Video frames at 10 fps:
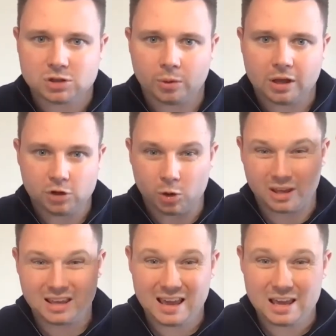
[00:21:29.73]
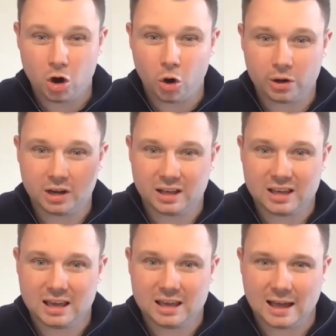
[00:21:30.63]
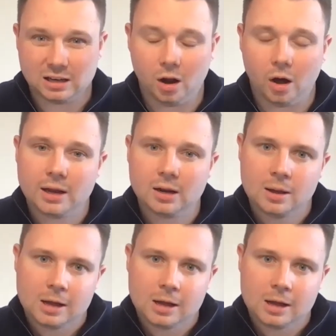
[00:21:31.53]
I'll give you a key hook and a key headline.